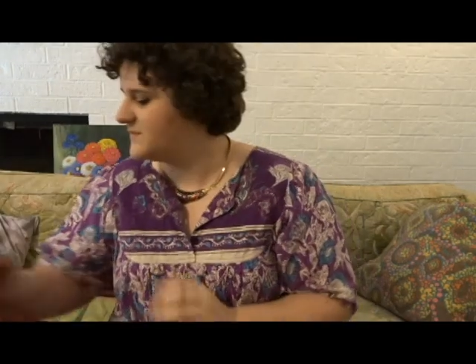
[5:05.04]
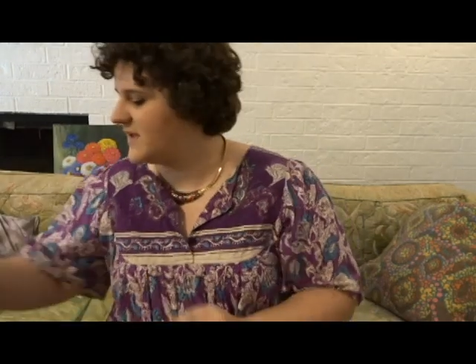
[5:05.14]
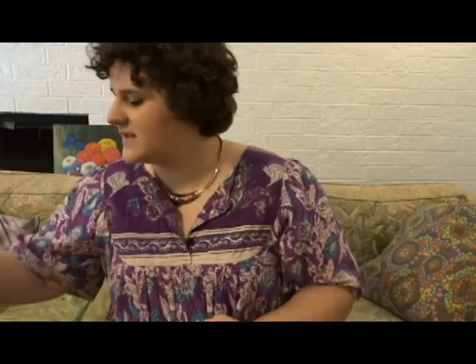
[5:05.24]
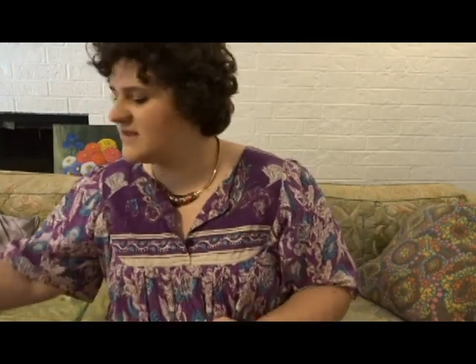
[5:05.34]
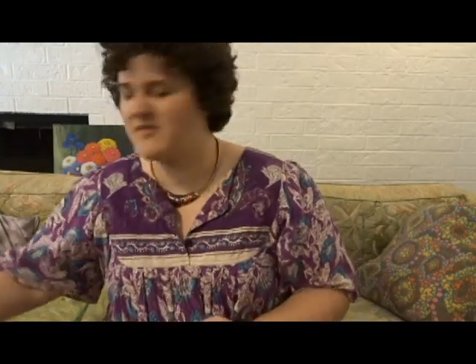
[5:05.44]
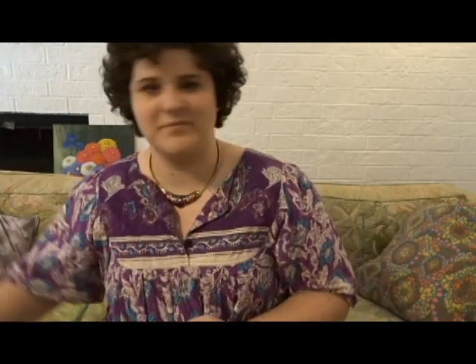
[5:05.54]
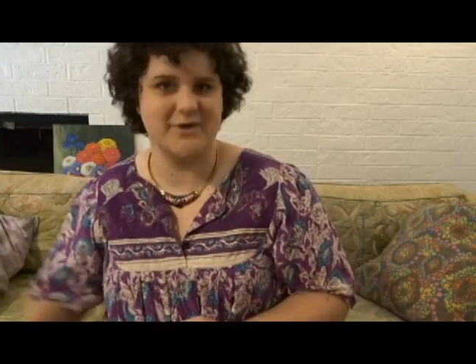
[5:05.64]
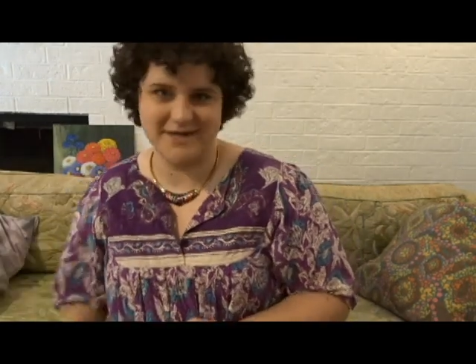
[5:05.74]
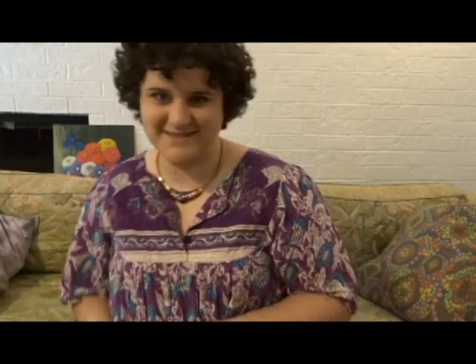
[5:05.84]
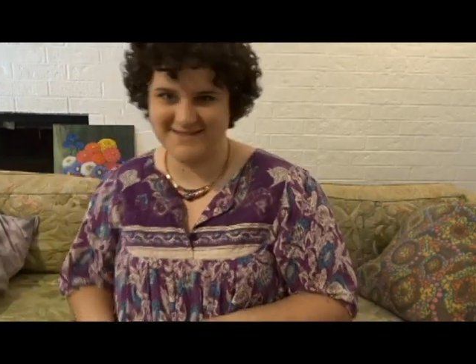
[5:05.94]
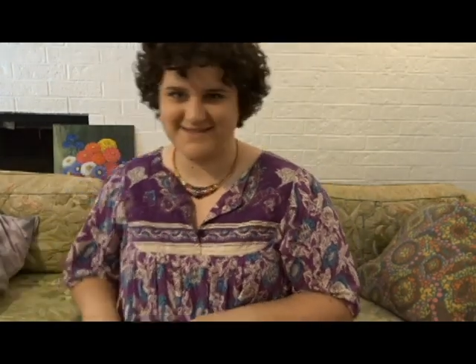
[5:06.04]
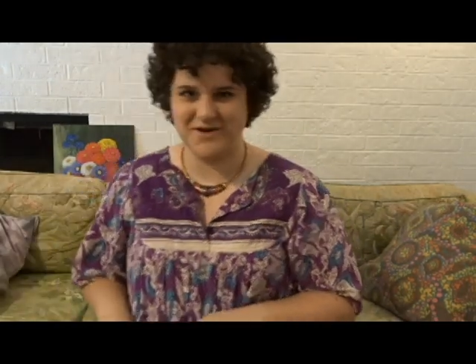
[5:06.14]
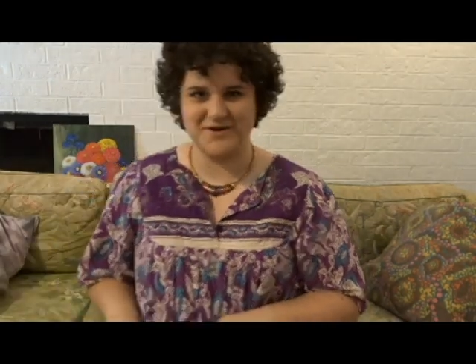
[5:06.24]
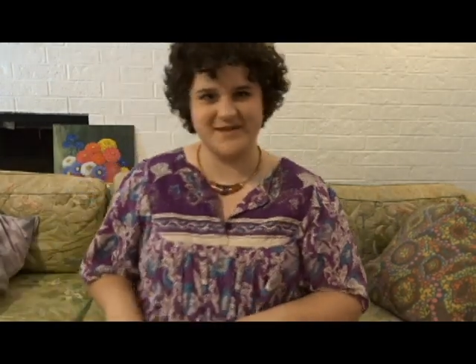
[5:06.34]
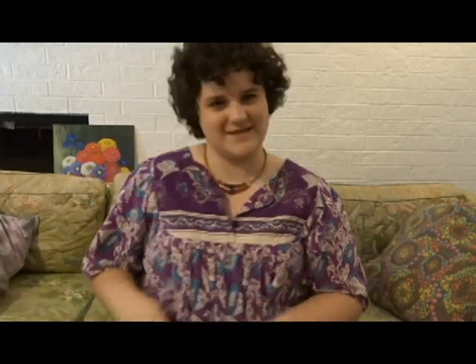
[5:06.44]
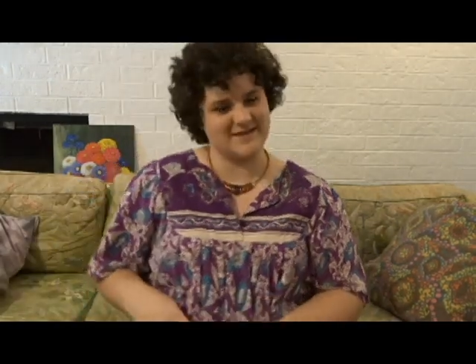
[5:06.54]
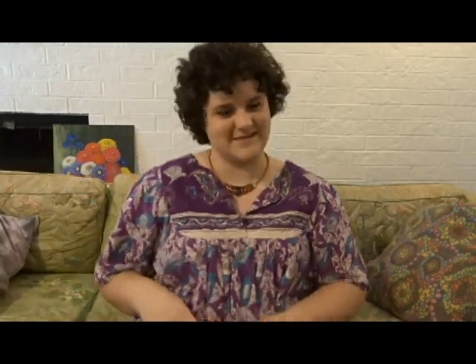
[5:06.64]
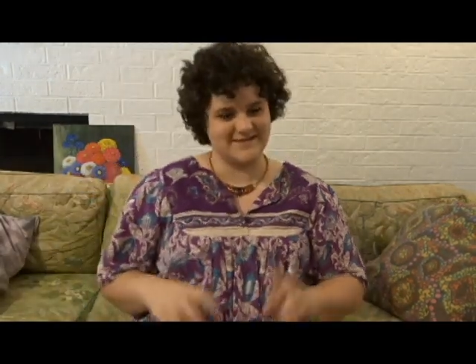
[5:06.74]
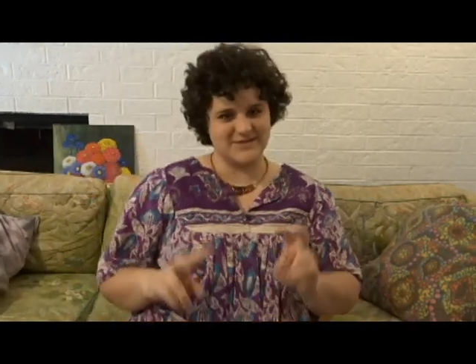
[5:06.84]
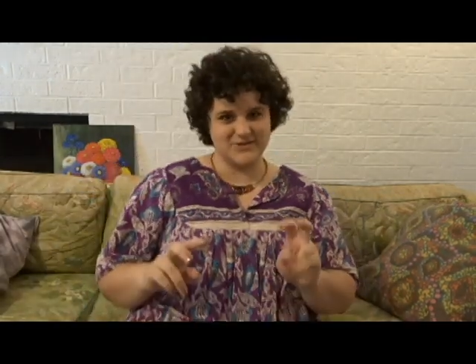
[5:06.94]
I love print, so anything
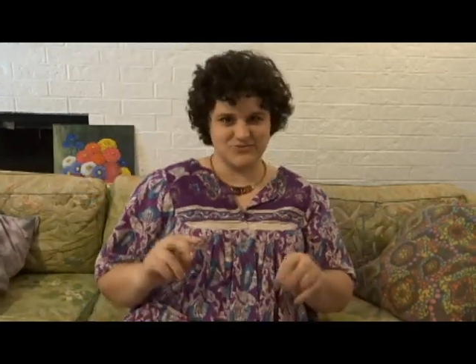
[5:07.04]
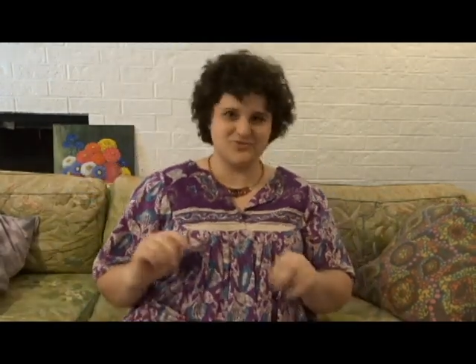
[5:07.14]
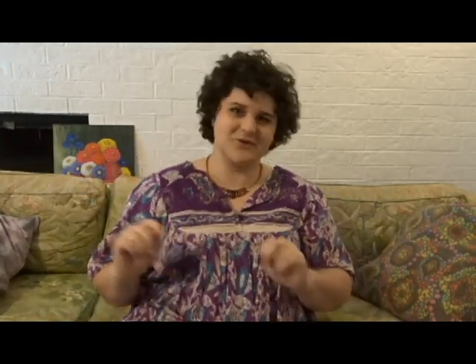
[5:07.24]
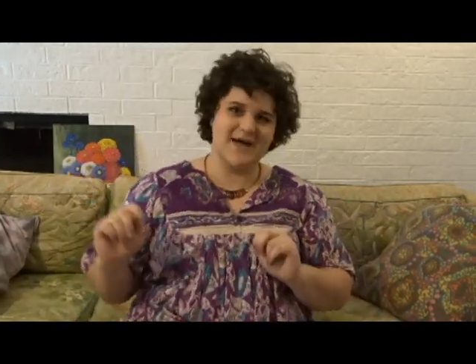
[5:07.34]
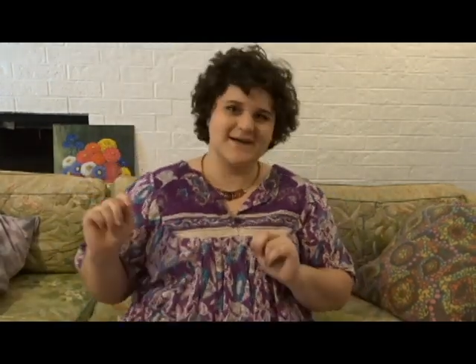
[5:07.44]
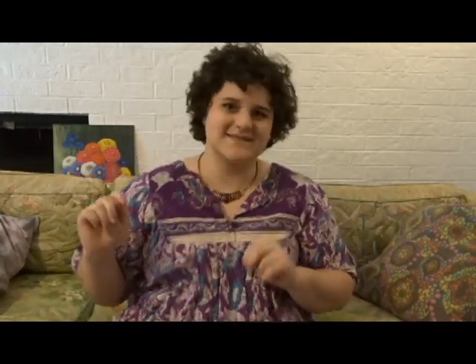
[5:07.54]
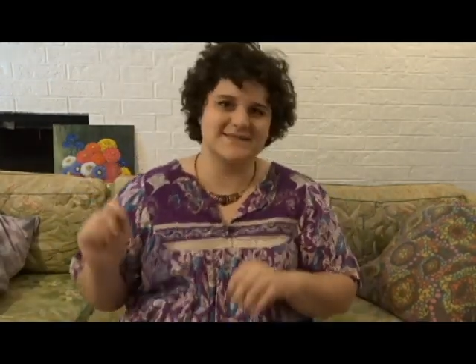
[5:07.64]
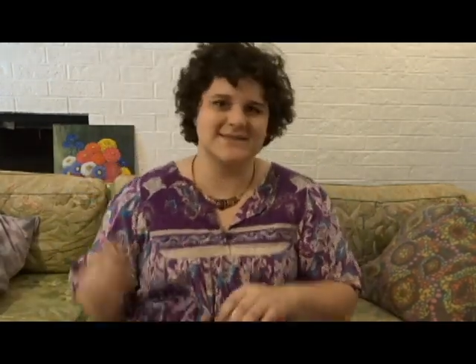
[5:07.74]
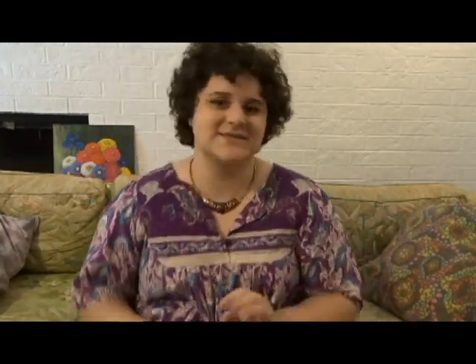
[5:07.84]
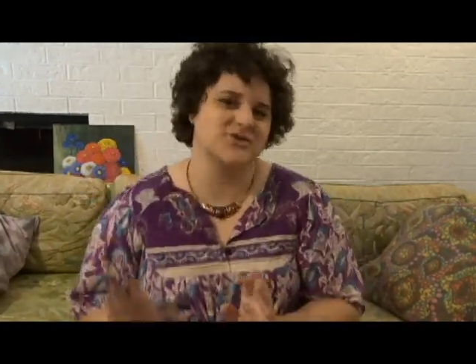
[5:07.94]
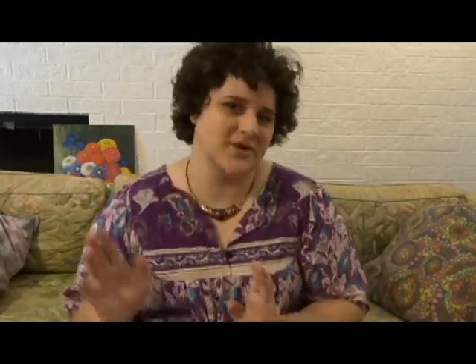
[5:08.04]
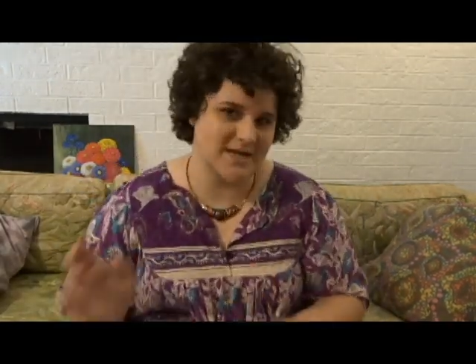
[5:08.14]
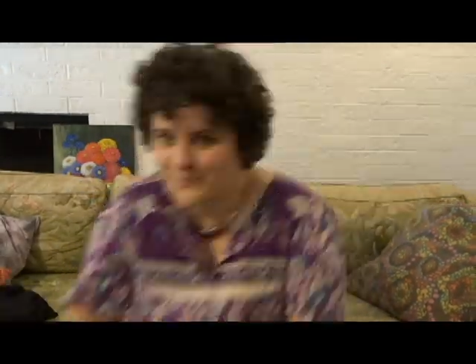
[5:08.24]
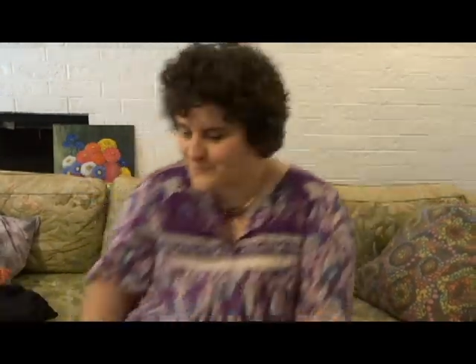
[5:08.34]
that's neutral-esque is great.